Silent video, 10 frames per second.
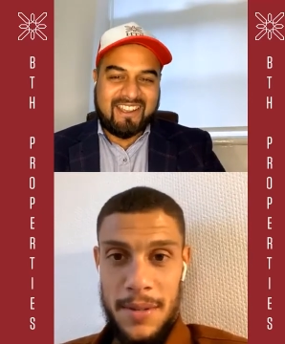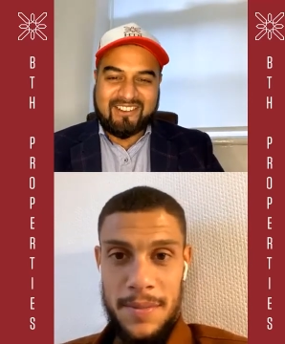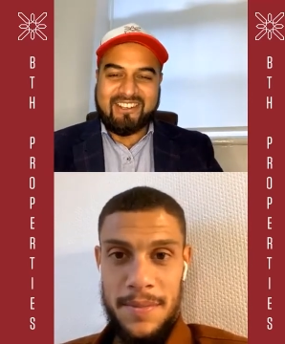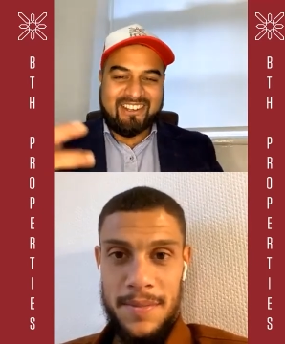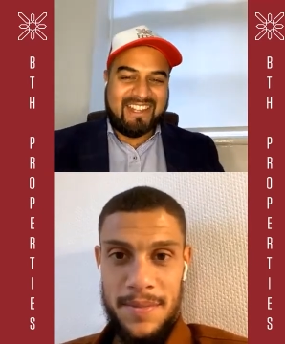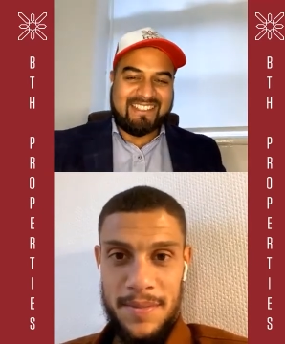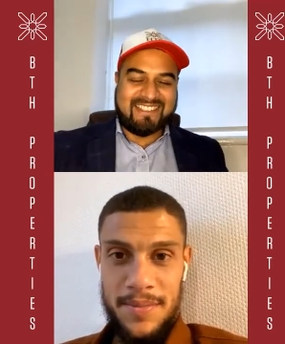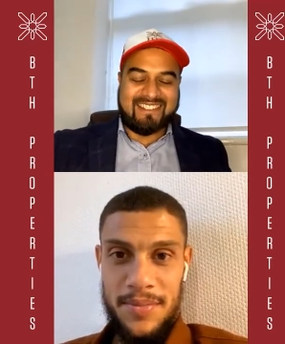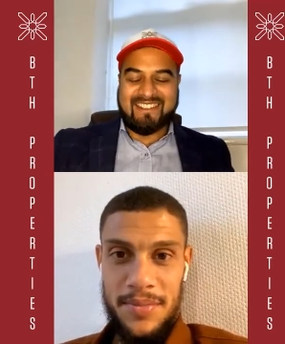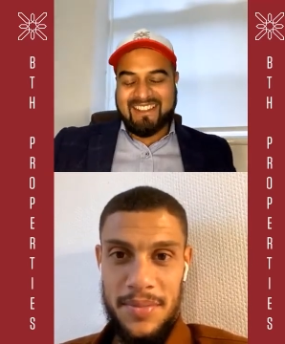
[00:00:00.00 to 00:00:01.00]
Speaker 1: on your
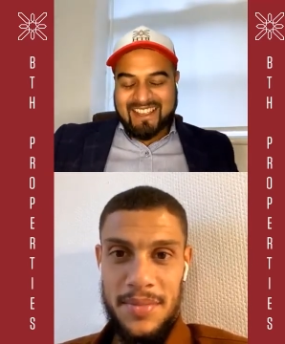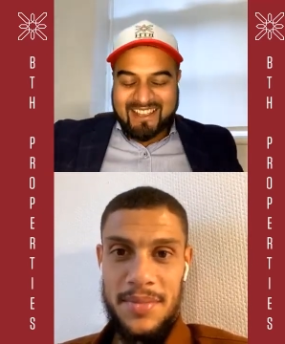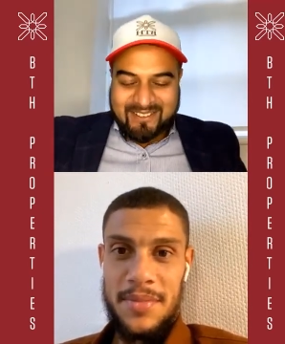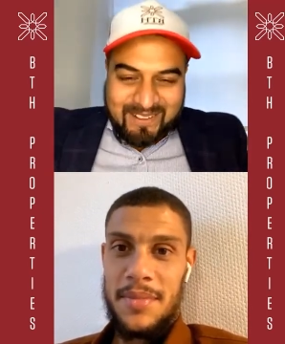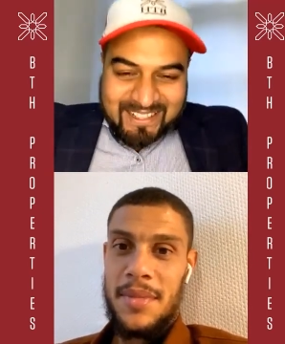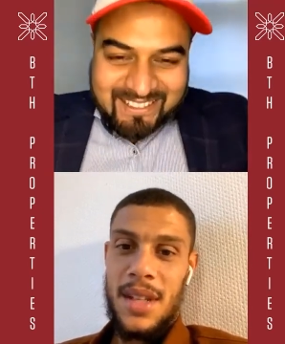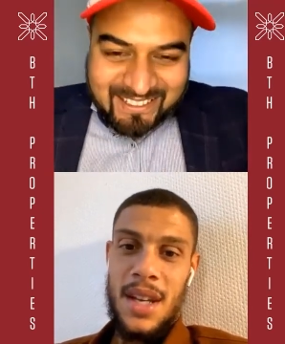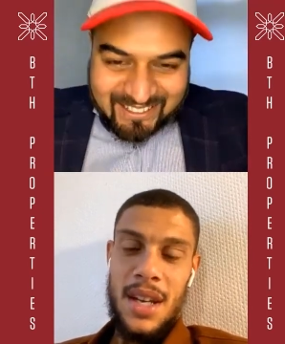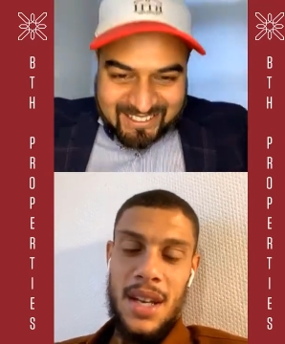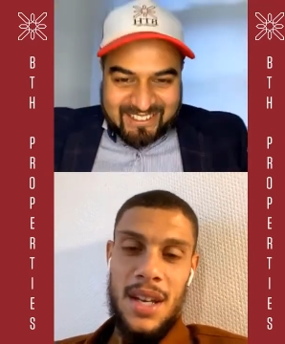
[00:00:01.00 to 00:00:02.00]
LinkedIn.
Speaker 2: But
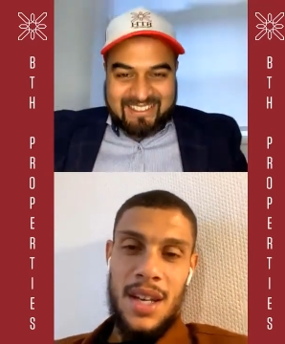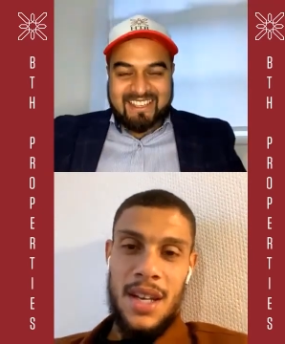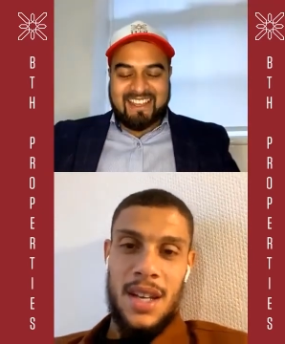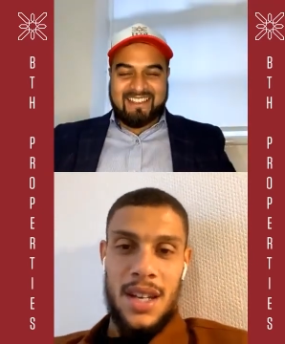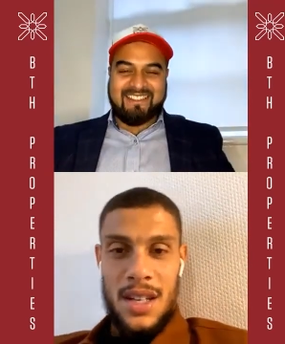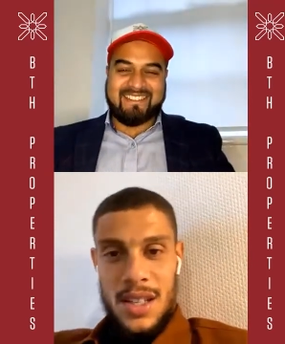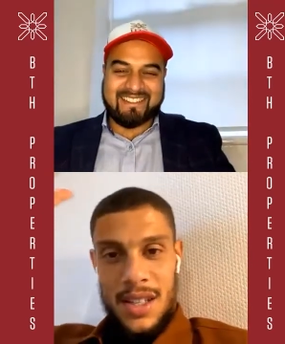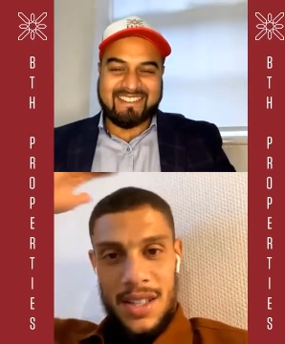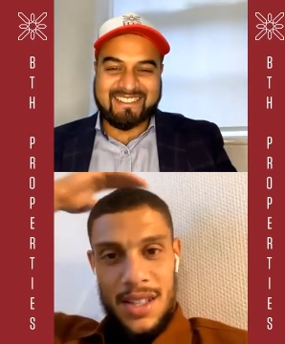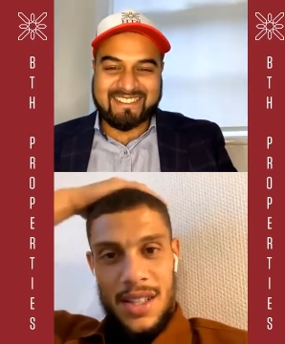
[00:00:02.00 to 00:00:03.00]
uh, yeah,
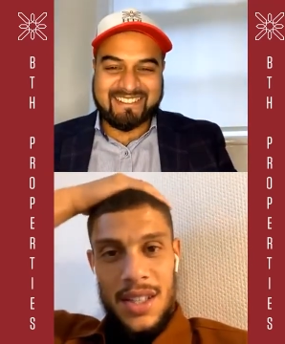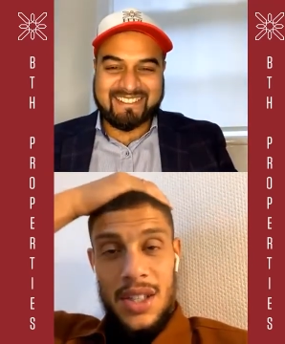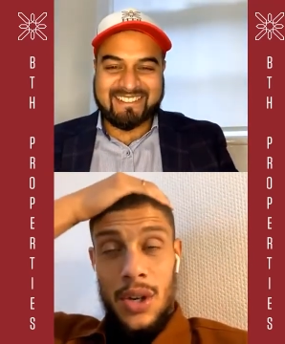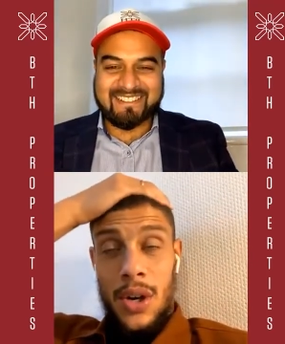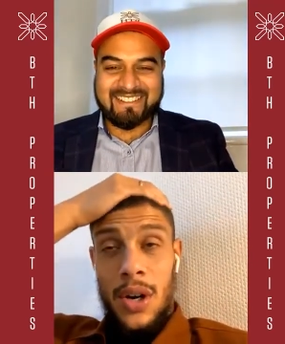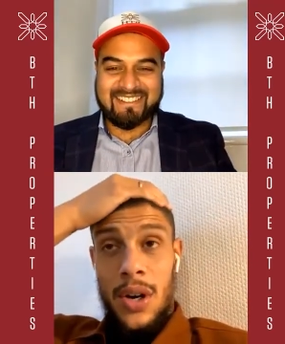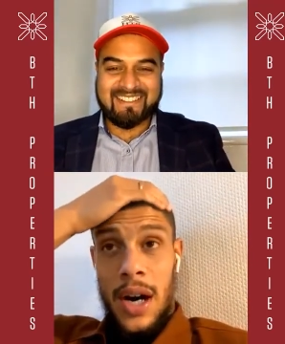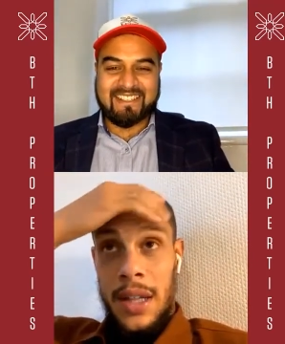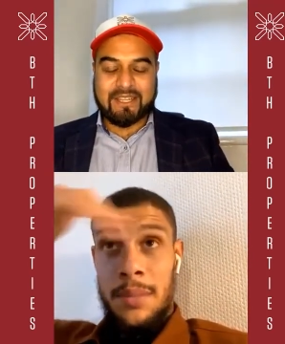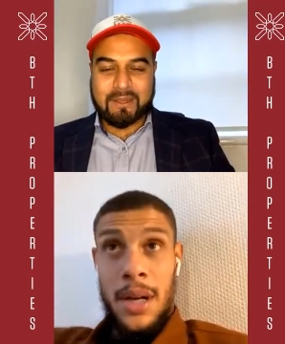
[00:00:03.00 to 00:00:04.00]
so I
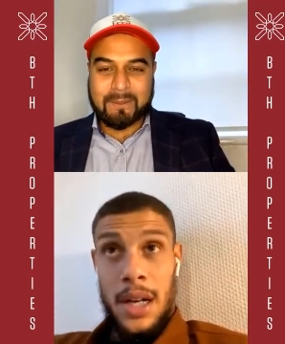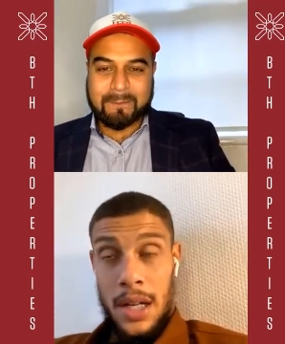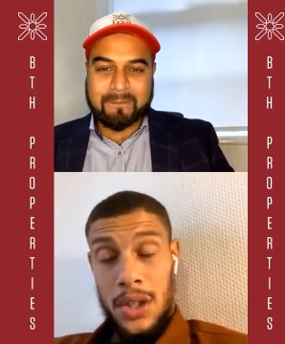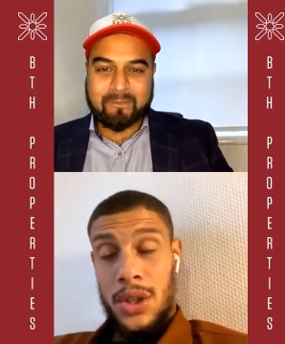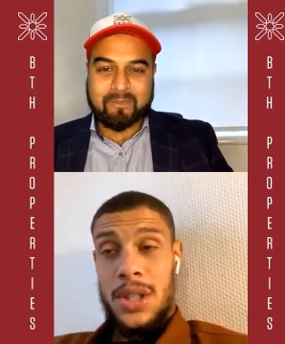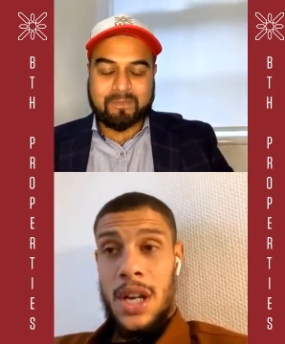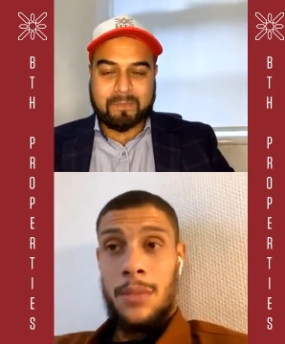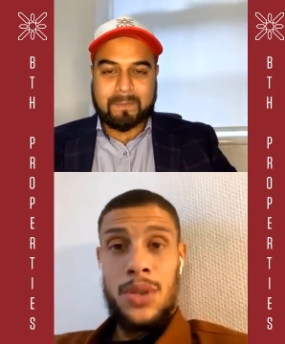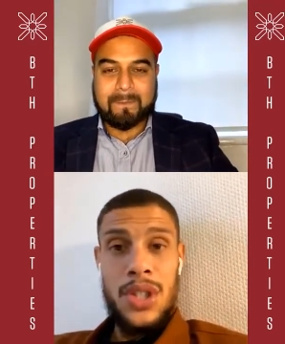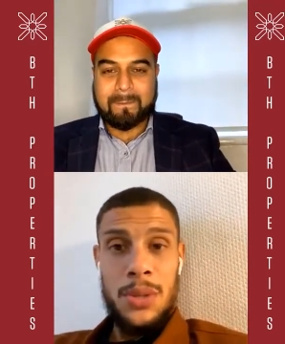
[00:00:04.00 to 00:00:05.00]
had, my, I had a good time
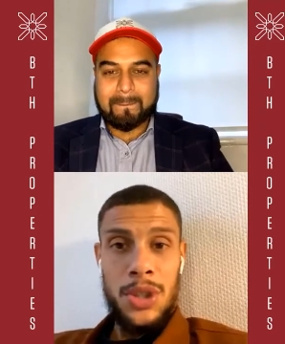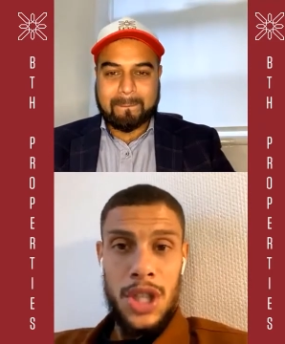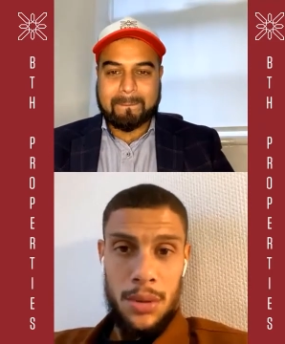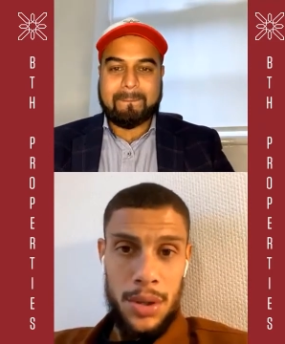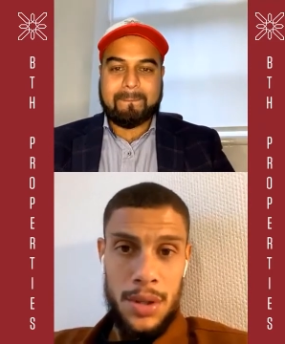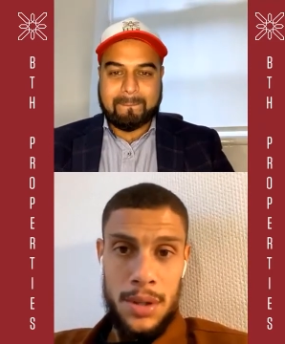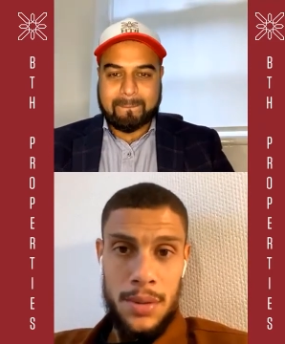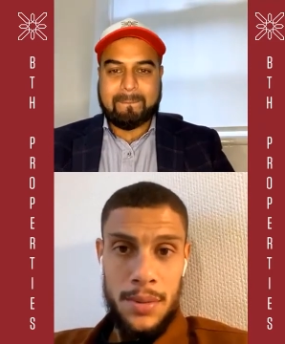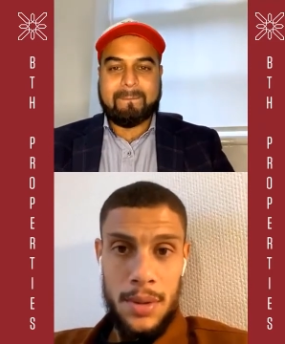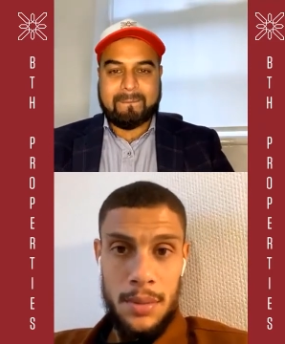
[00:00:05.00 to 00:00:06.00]
with Tim Sherwood
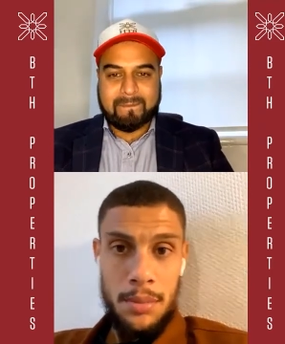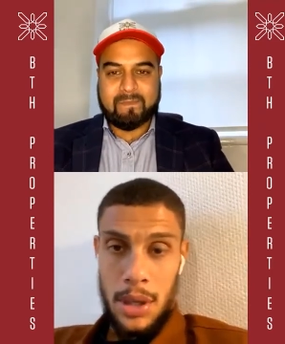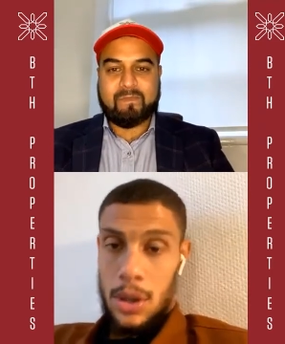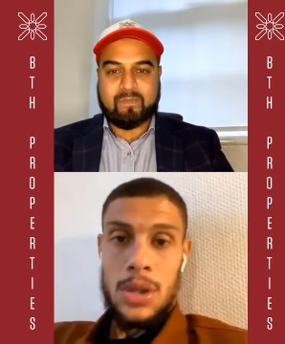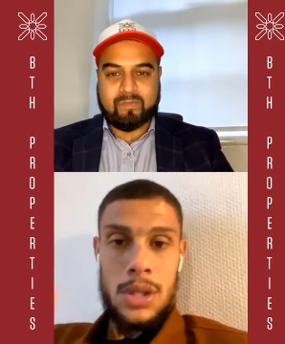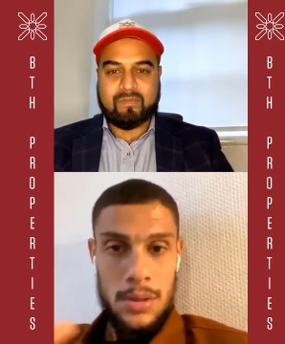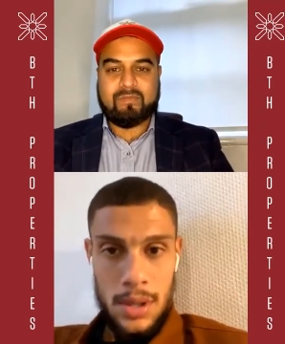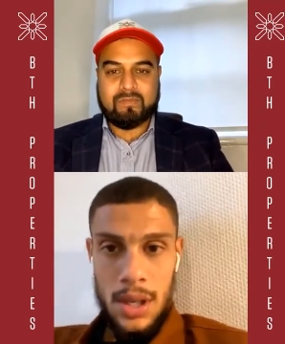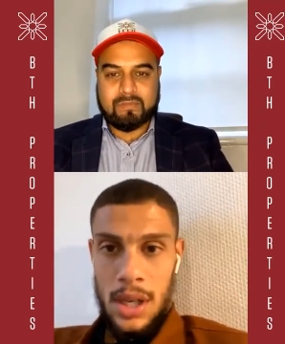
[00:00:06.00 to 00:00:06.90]
because he